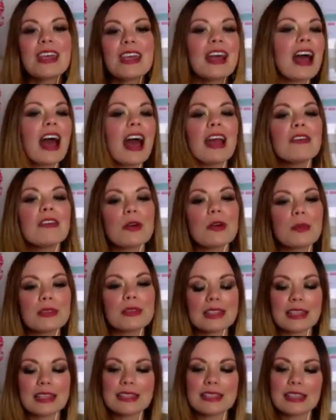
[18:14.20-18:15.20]
I've
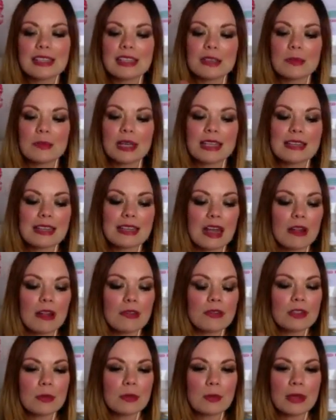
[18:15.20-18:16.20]
always considered
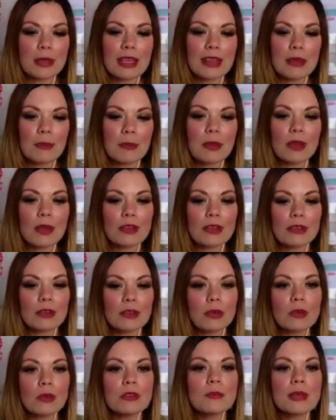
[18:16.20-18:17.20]
myself to be the
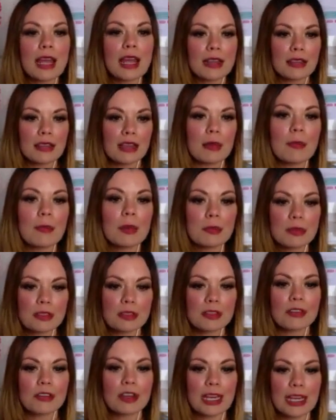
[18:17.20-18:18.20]
person who is behind the
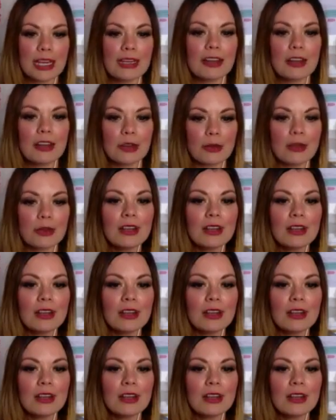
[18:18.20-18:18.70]
computer screen,